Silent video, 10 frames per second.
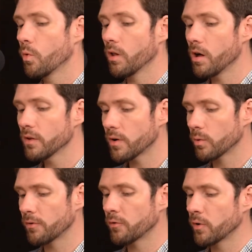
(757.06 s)
all of our
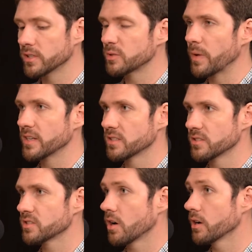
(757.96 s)
riverfront spaces
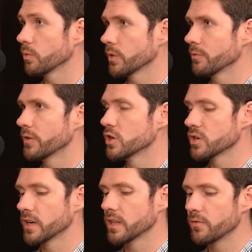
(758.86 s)
started with a
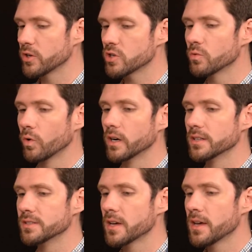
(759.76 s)
vision, and the vision
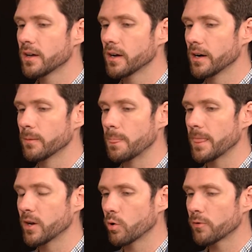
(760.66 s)
was
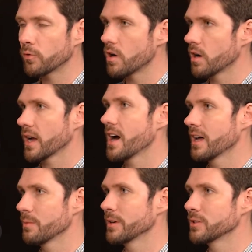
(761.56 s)
in order for our
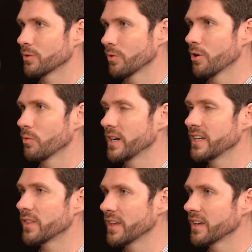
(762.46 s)
economy to grow, we need
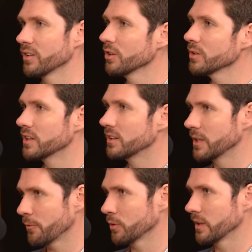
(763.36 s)
to think a little
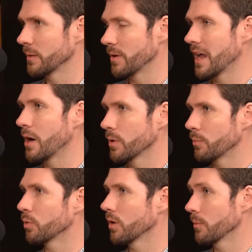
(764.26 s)
differently about how we
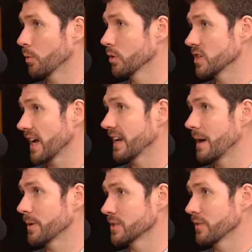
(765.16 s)
approach
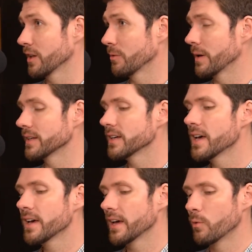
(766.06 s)
economic development.
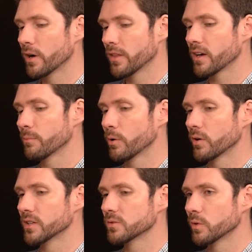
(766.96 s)
And one of the
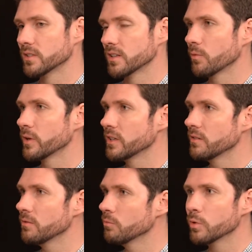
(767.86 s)
components was
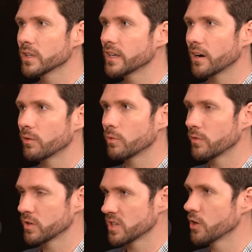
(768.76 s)
our
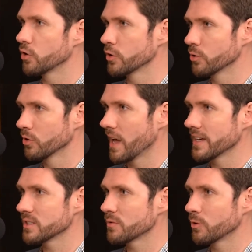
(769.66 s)
river is
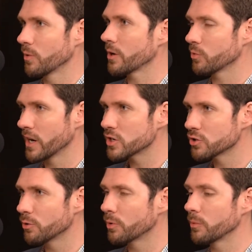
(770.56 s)
underutilized for
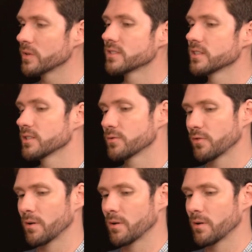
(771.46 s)
recreational purposes.